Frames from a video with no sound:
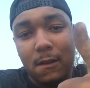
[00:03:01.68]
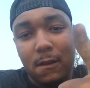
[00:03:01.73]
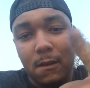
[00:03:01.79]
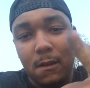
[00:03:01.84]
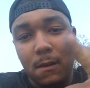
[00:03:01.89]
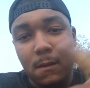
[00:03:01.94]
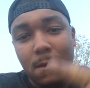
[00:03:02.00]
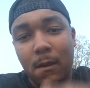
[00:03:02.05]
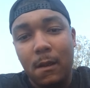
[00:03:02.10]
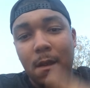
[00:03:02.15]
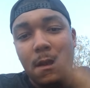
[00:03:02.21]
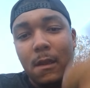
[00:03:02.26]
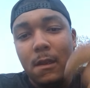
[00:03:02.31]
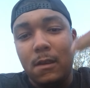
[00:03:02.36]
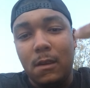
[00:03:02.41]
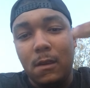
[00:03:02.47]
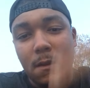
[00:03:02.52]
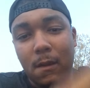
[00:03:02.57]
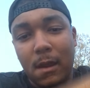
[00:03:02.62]
to you.
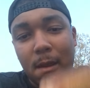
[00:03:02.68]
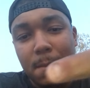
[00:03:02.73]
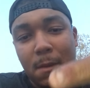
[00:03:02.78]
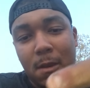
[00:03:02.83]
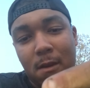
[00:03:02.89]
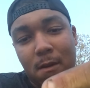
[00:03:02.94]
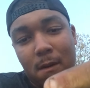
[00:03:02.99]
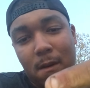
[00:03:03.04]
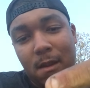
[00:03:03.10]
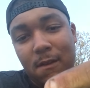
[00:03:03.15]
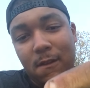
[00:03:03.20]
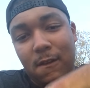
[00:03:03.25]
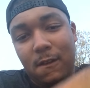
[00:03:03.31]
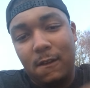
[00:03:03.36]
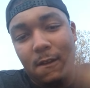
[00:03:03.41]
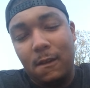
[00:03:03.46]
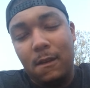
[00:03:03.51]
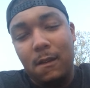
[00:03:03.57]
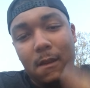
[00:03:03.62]
You give me your
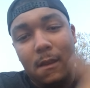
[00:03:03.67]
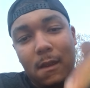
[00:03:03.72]
Insta.